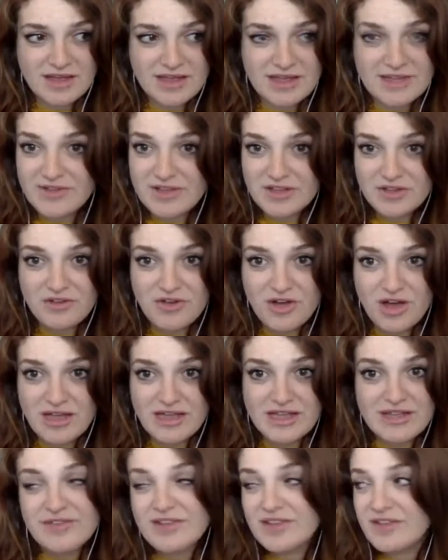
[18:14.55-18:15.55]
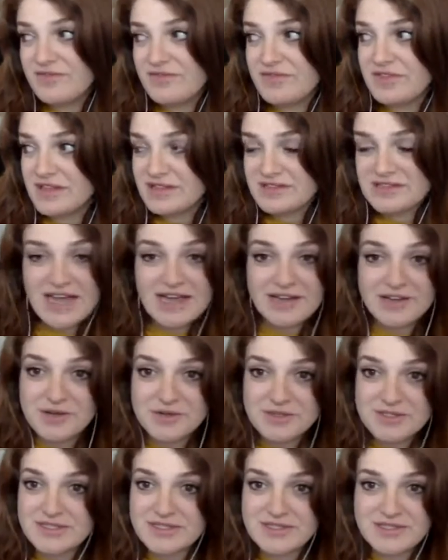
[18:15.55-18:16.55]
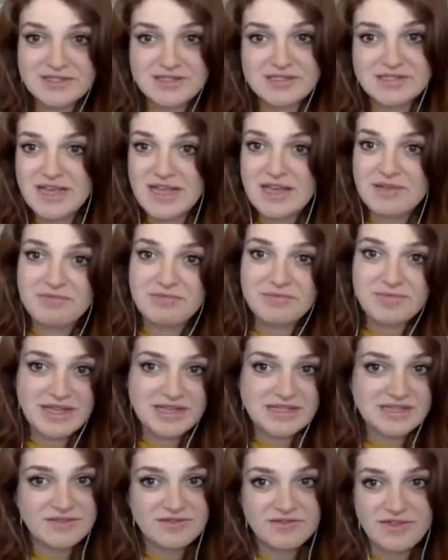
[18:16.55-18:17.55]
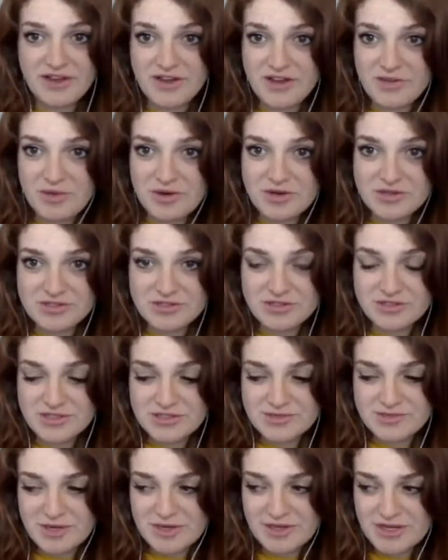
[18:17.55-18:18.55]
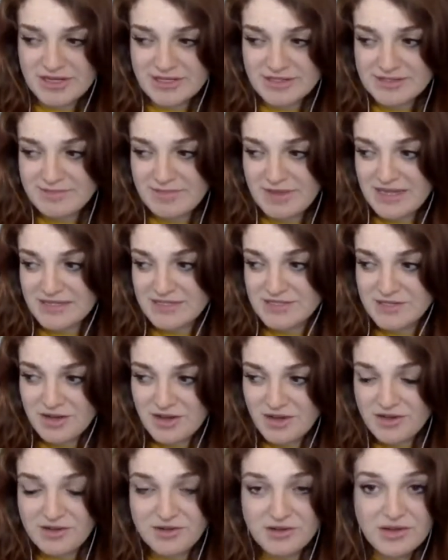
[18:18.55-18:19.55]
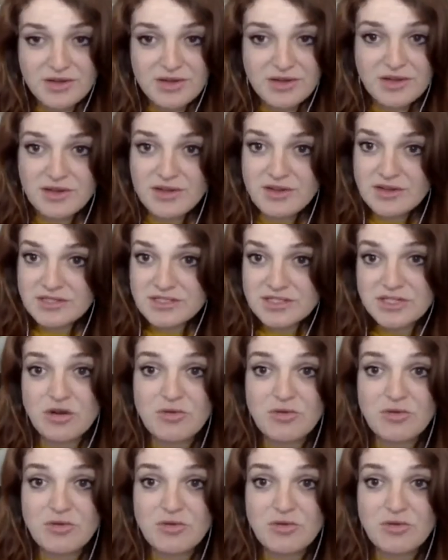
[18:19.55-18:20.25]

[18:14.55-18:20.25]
Even if the diagnosis is the same, it's a very personal experience based on